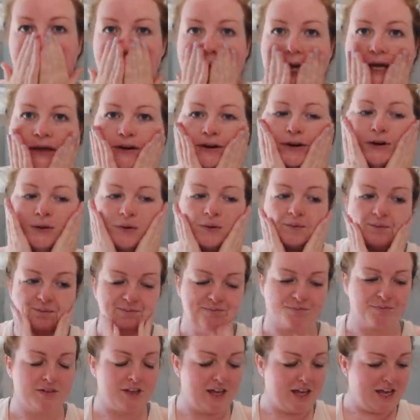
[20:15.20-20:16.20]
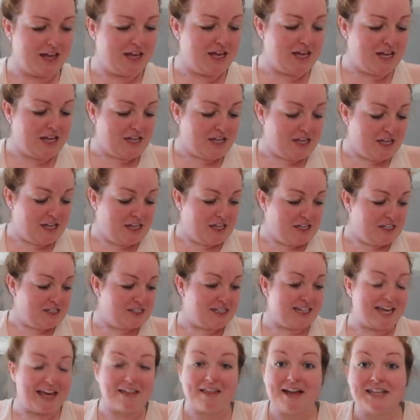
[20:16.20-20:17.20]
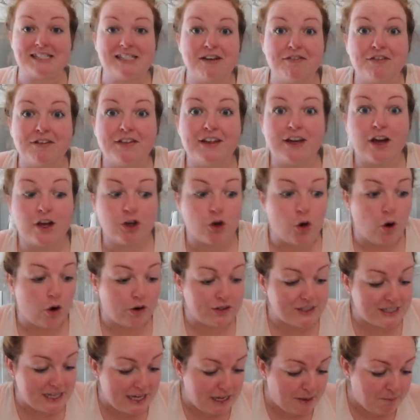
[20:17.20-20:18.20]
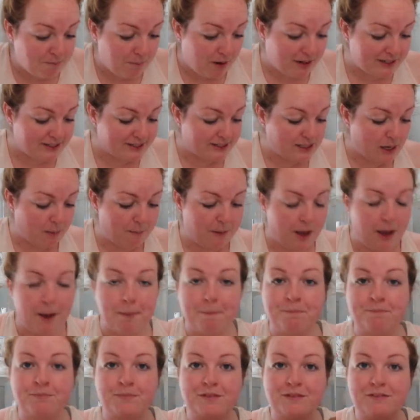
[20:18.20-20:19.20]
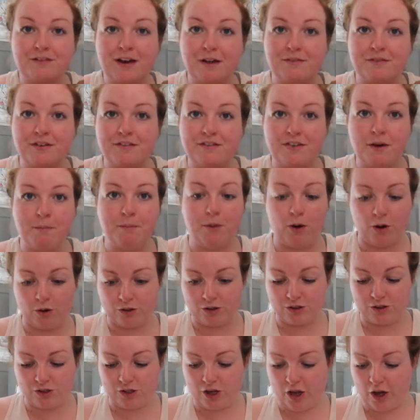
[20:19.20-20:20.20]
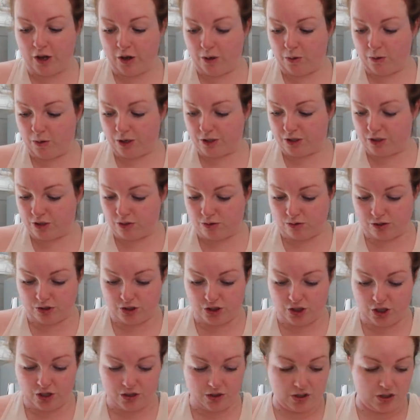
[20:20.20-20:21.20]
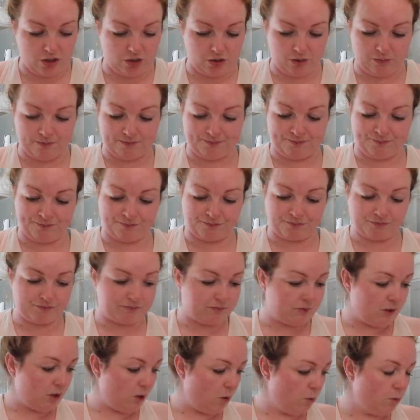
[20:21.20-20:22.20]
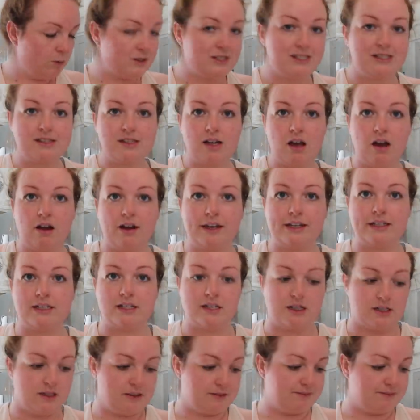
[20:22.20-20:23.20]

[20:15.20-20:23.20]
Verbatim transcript: Okay, cool. So yeah, that's everything I got in my summer FabFitFun box. So I just thought I'd show you what was inside.